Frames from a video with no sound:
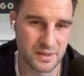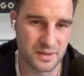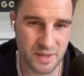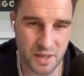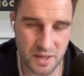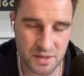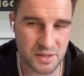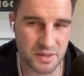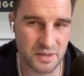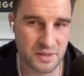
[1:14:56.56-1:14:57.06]

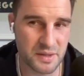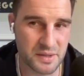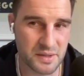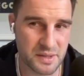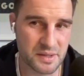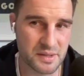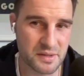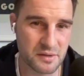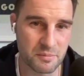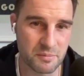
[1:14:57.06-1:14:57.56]
touching
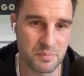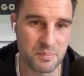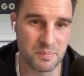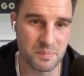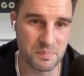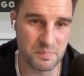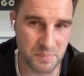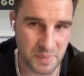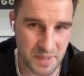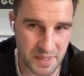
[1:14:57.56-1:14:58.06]
distance of
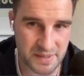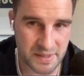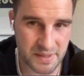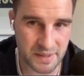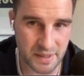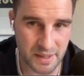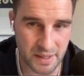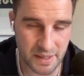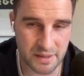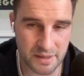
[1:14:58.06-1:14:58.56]

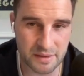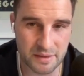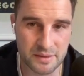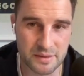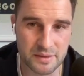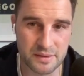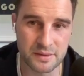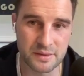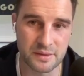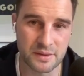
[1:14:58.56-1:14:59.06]
beating
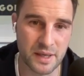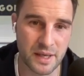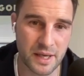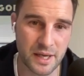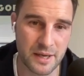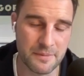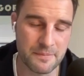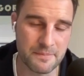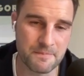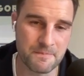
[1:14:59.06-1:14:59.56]
England.
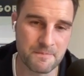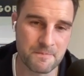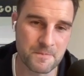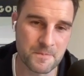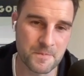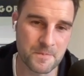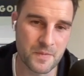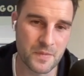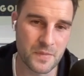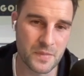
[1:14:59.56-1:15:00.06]
Um,
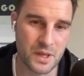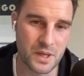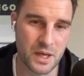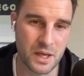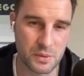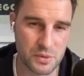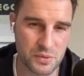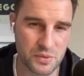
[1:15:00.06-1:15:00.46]
and I